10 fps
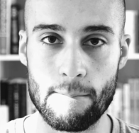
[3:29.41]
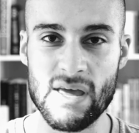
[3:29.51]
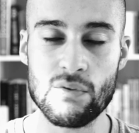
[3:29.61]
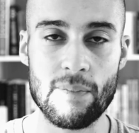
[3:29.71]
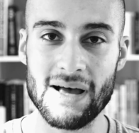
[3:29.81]

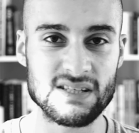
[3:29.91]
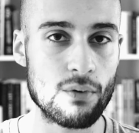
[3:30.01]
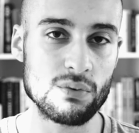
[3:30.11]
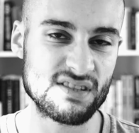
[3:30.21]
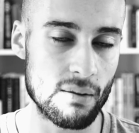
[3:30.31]
Me with
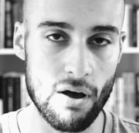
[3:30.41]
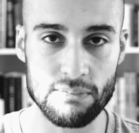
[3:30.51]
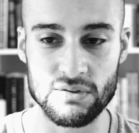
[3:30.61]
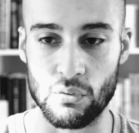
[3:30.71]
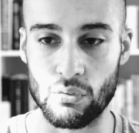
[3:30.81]
basketball was
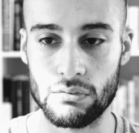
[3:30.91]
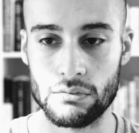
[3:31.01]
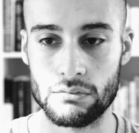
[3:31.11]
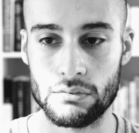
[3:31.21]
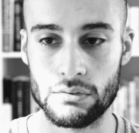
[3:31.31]
suboptimal.
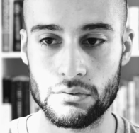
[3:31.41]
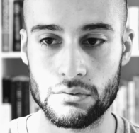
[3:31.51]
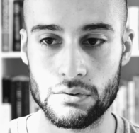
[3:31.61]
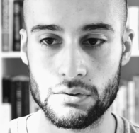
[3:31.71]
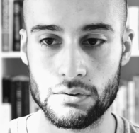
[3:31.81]

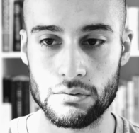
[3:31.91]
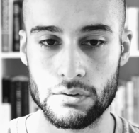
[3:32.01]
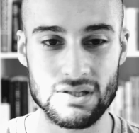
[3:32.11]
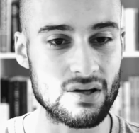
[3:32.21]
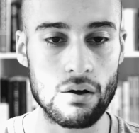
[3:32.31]

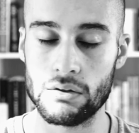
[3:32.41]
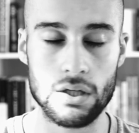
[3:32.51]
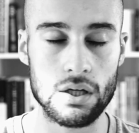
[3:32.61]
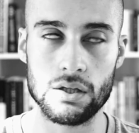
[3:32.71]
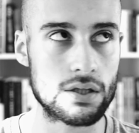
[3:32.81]
It's,
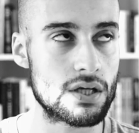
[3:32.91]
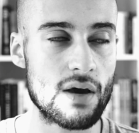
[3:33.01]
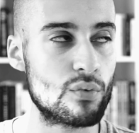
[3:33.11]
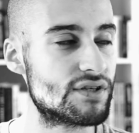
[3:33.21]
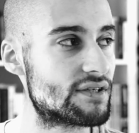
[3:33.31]

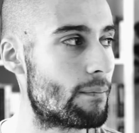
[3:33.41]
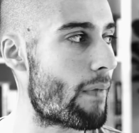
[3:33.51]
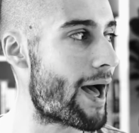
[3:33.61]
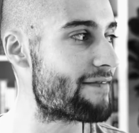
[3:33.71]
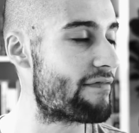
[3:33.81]
it was
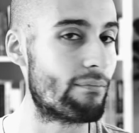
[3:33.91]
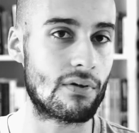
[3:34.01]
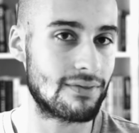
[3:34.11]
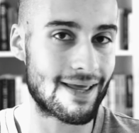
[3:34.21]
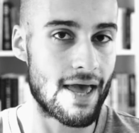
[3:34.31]
my,
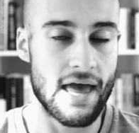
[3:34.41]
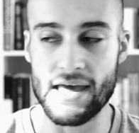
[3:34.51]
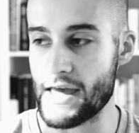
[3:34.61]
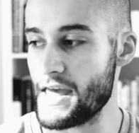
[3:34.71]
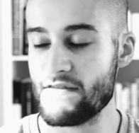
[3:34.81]
like,
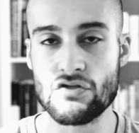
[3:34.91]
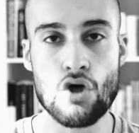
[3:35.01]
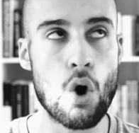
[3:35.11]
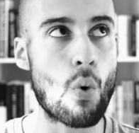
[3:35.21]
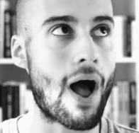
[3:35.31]

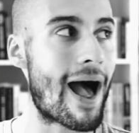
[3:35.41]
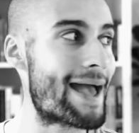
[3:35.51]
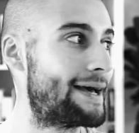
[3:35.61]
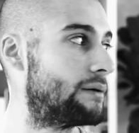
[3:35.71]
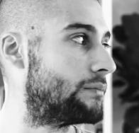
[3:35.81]
even though
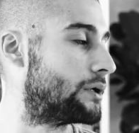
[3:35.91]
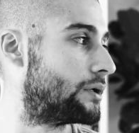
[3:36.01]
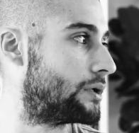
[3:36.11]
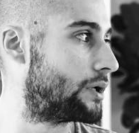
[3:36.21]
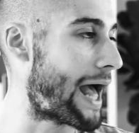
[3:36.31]
I am
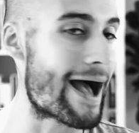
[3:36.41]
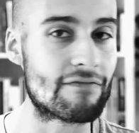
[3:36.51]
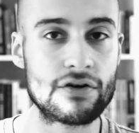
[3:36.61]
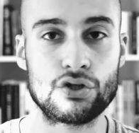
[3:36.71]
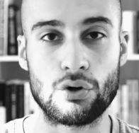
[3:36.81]

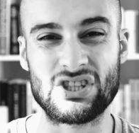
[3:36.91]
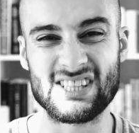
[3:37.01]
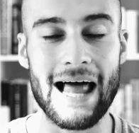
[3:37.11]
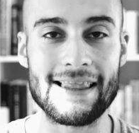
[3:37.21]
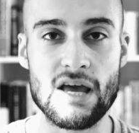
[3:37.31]
average or
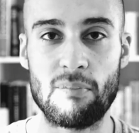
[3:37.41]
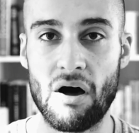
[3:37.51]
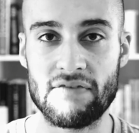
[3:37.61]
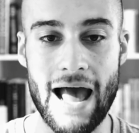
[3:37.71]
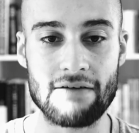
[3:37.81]
slightly
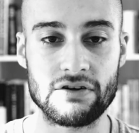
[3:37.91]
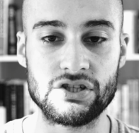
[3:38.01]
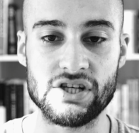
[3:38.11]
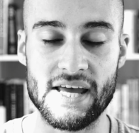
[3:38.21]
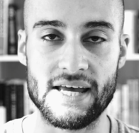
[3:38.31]
above
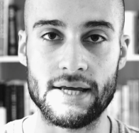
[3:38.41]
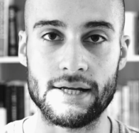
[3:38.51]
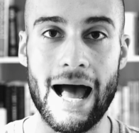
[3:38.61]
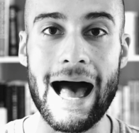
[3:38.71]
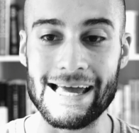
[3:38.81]
average
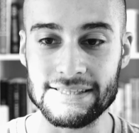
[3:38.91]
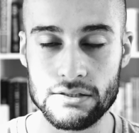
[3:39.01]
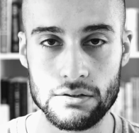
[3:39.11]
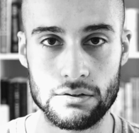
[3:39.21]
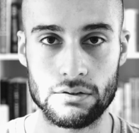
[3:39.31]
in
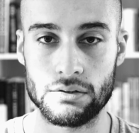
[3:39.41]
height,